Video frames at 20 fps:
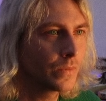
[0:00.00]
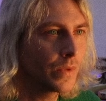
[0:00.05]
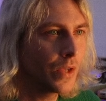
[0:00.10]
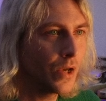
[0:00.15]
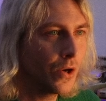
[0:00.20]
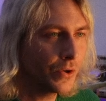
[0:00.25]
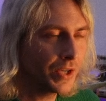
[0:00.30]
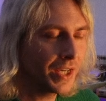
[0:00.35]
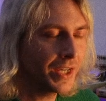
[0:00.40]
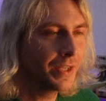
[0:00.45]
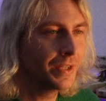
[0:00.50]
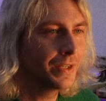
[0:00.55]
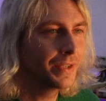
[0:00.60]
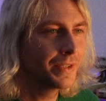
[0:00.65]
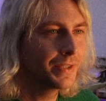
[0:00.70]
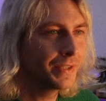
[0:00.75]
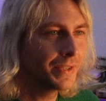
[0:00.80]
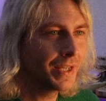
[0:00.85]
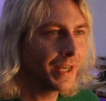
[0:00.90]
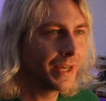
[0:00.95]
Okay,
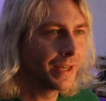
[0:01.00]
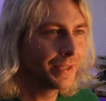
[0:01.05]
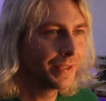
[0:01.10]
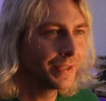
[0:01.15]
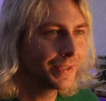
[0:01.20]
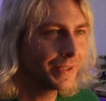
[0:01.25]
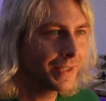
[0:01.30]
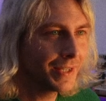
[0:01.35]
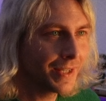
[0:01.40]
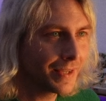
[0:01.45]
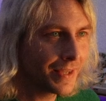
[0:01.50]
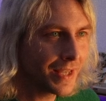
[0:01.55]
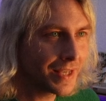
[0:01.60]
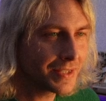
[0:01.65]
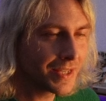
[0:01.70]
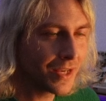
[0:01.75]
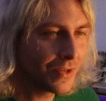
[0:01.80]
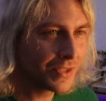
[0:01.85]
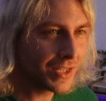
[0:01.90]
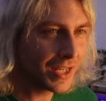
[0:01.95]
yeah, that
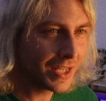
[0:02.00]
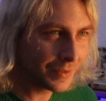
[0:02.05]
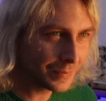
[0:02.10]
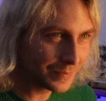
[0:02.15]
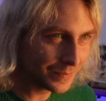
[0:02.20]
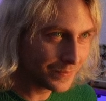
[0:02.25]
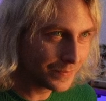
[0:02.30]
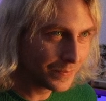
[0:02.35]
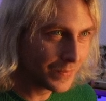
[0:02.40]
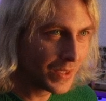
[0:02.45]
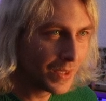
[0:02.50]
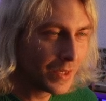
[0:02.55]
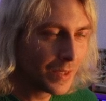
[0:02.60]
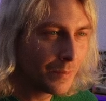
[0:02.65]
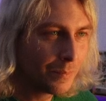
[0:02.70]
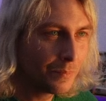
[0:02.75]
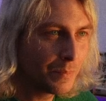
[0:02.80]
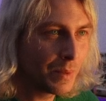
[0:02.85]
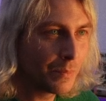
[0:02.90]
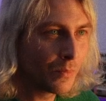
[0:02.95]
sounds like a
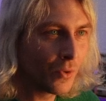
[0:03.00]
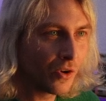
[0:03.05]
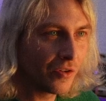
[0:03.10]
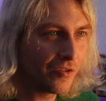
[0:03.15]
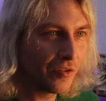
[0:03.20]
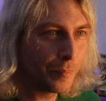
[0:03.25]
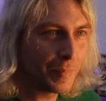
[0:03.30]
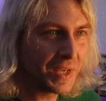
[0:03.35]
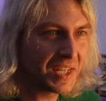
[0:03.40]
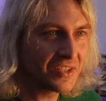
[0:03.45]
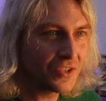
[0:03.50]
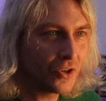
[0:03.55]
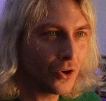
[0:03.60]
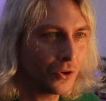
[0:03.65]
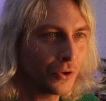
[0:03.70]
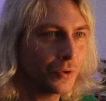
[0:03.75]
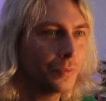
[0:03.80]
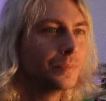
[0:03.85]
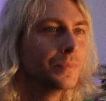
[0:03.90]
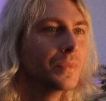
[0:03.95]
bit more of a big dog.